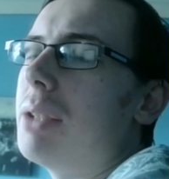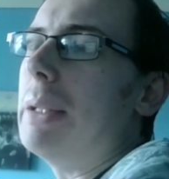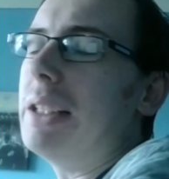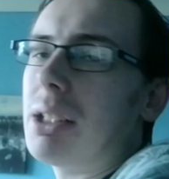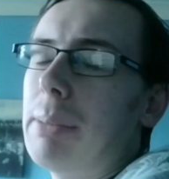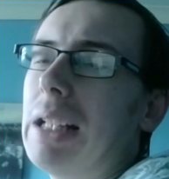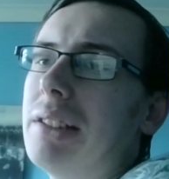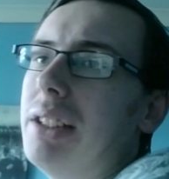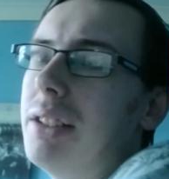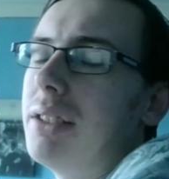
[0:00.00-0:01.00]
Peter
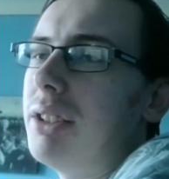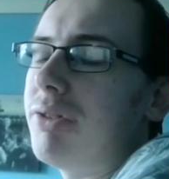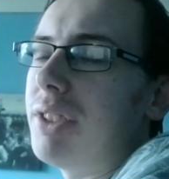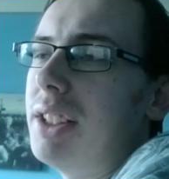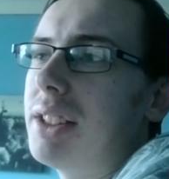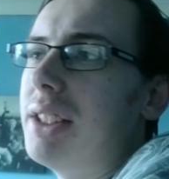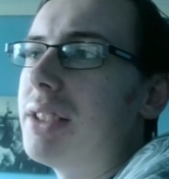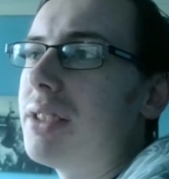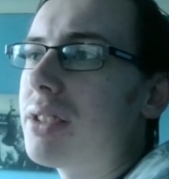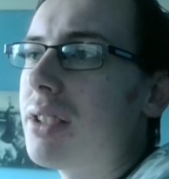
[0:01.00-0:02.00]
Capaldi did 3
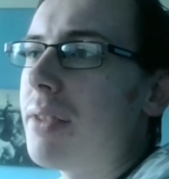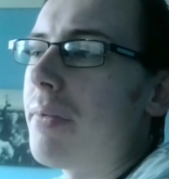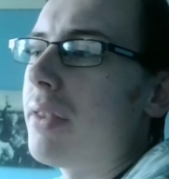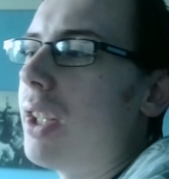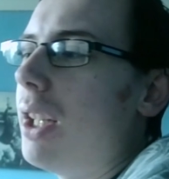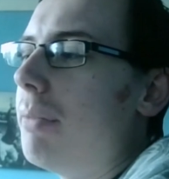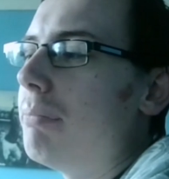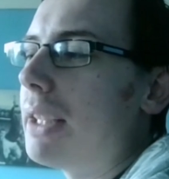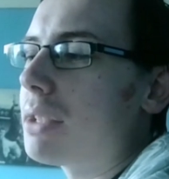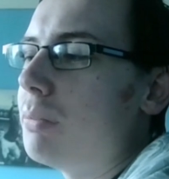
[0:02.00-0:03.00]
seasons,
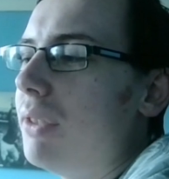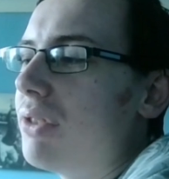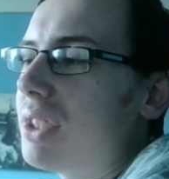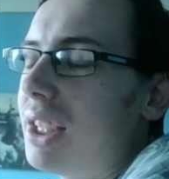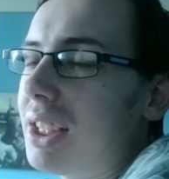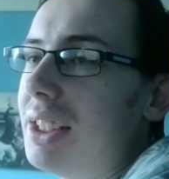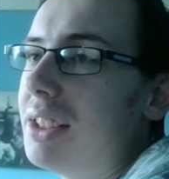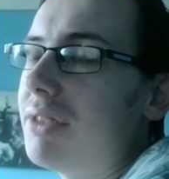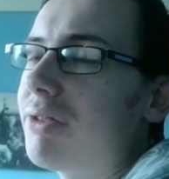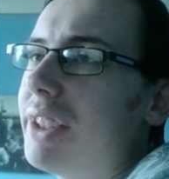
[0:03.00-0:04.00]
Matt Smith technically did 3